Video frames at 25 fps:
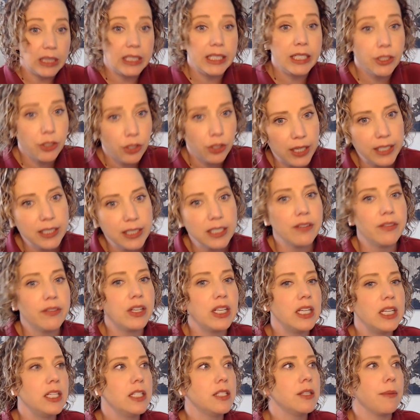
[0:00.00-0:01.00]
leisure
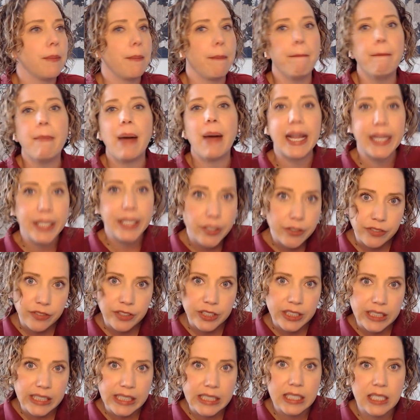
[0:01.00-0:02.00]
activities,
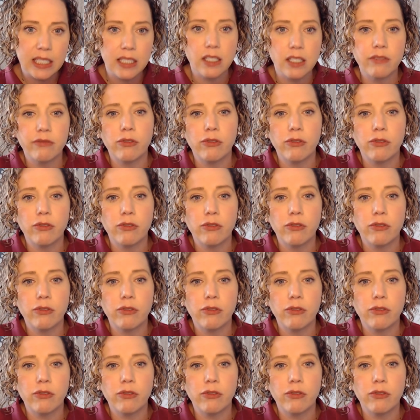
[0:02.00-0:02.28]
mindfulness